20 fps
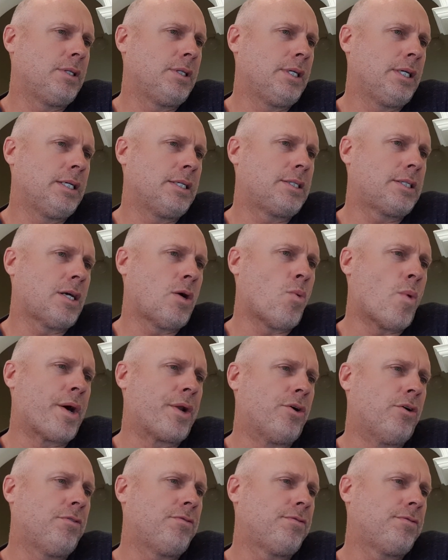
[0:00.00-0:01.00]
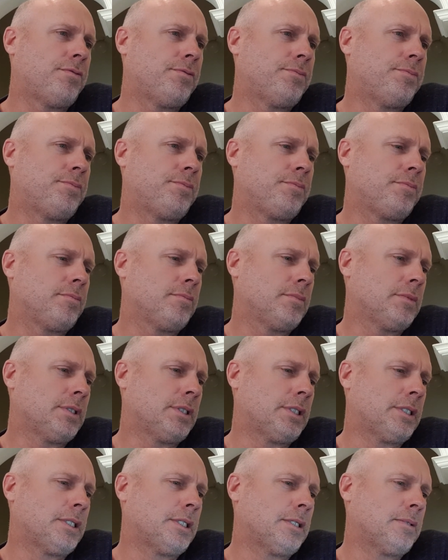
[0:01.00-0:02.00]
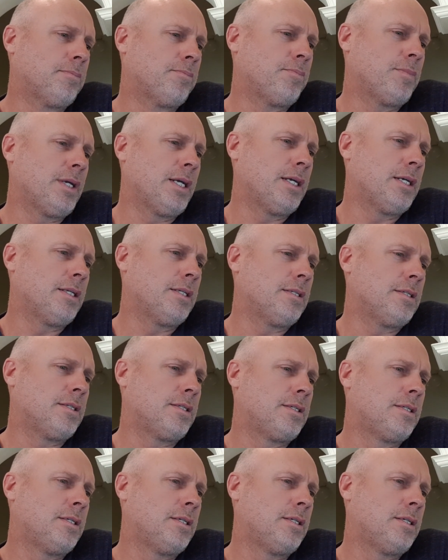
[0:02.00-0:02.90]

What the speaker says: it's a one-off, and